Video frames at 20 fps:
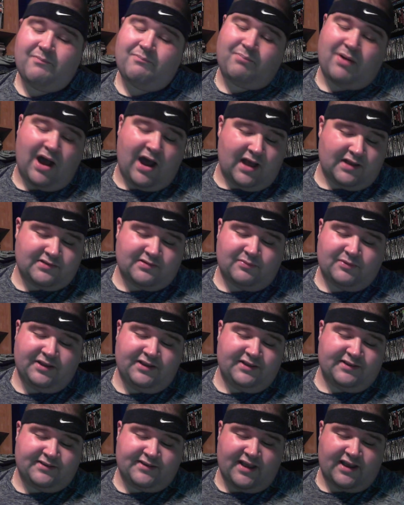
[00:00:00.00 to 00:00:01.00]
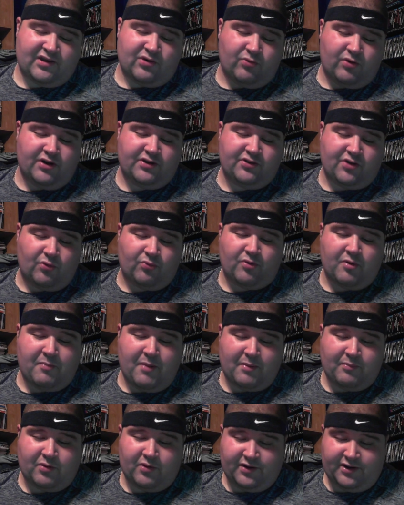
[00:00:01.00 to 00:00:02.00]
possibly the second one, don't
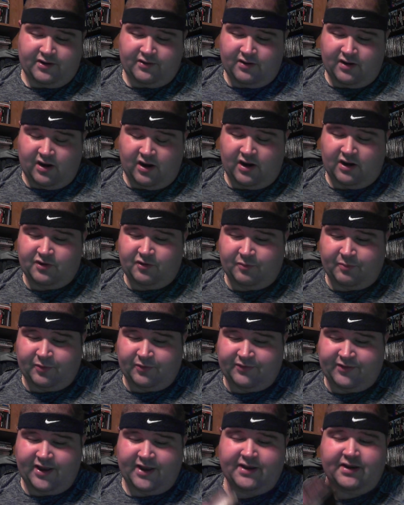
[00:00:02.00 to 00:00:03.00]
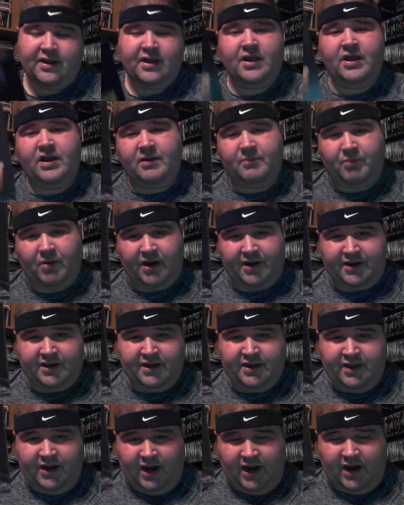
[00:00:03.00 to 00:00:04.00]
remember it 100%, but
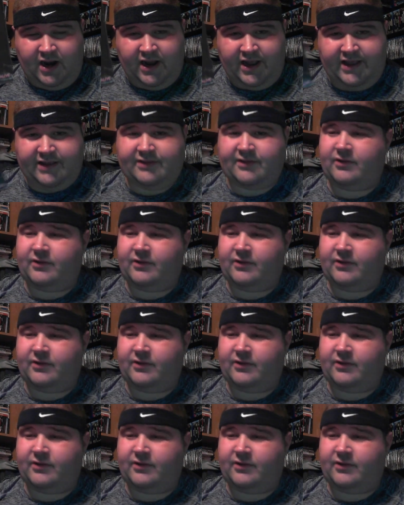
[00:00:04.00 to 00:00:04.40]
It's